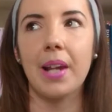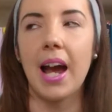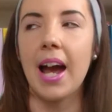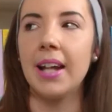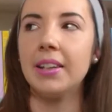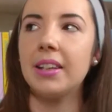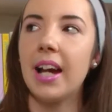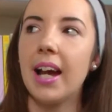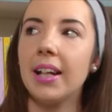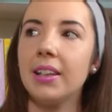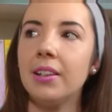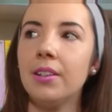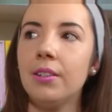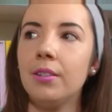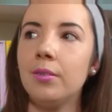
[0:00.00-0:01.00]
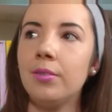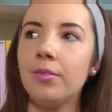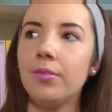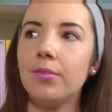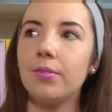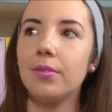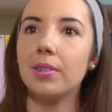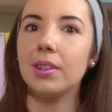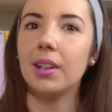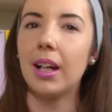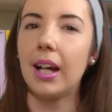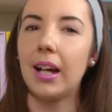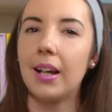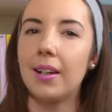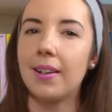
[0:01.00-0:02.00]
I'd kind of
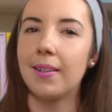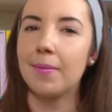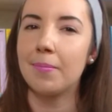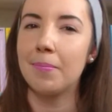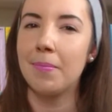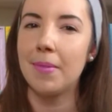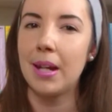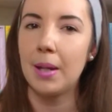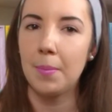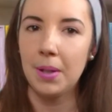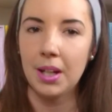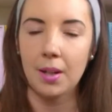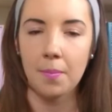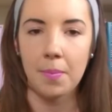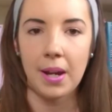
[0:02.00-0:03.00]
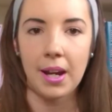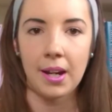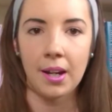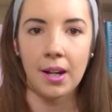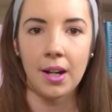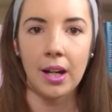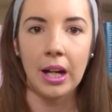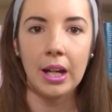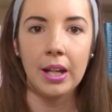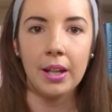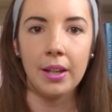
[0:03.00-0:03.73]
maybe compare